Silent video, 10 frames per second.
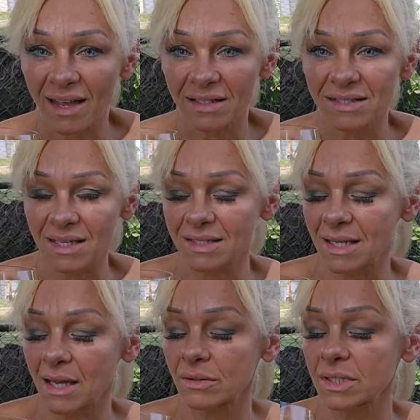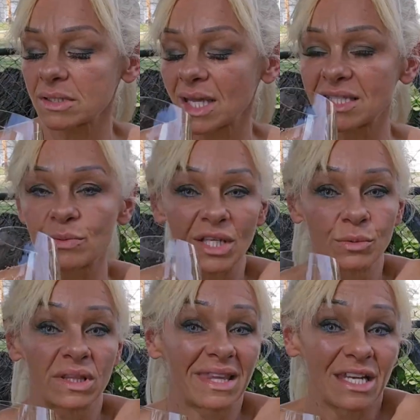because that sound, that's
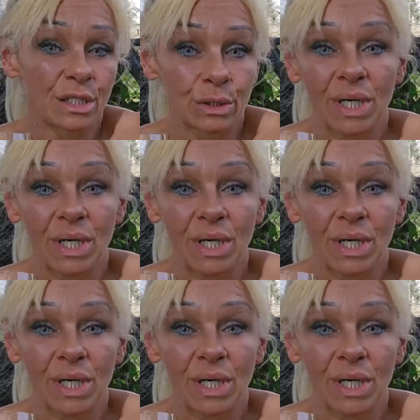what they do.